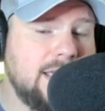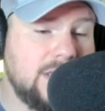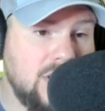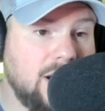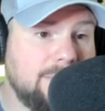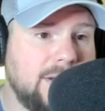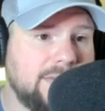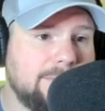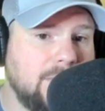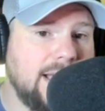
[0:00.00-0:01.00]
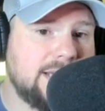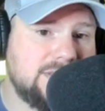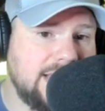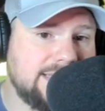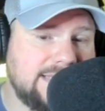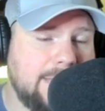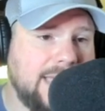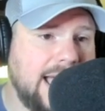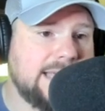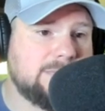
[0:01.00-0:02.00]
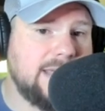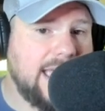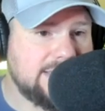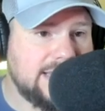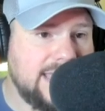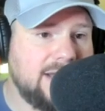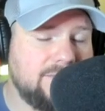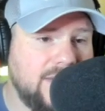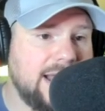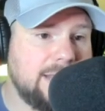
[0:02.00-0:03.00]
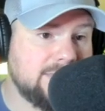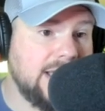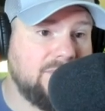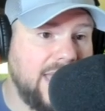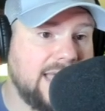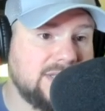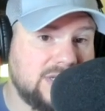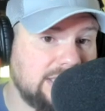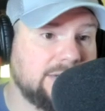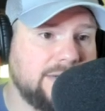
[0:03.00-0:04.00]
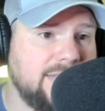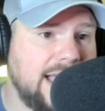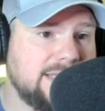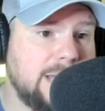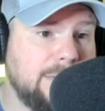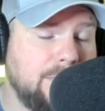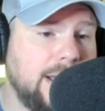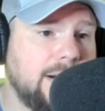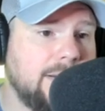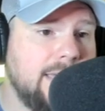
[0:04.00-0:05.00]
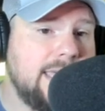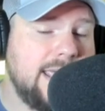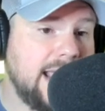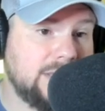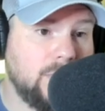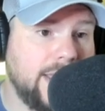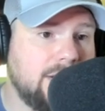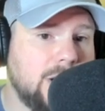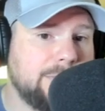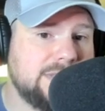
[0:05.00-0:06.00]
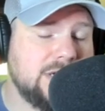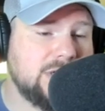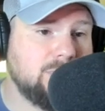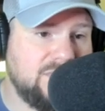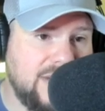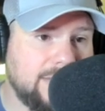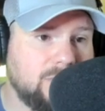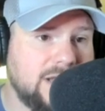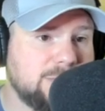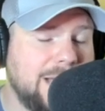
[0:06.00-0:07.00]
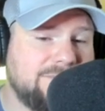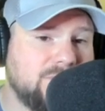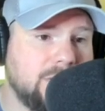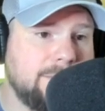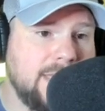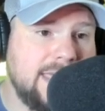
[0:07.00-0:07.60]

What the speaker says: young building blocks, and Sam Cosmi has identified himself as clearly that type of player at the right guard position. We found the right spot for him.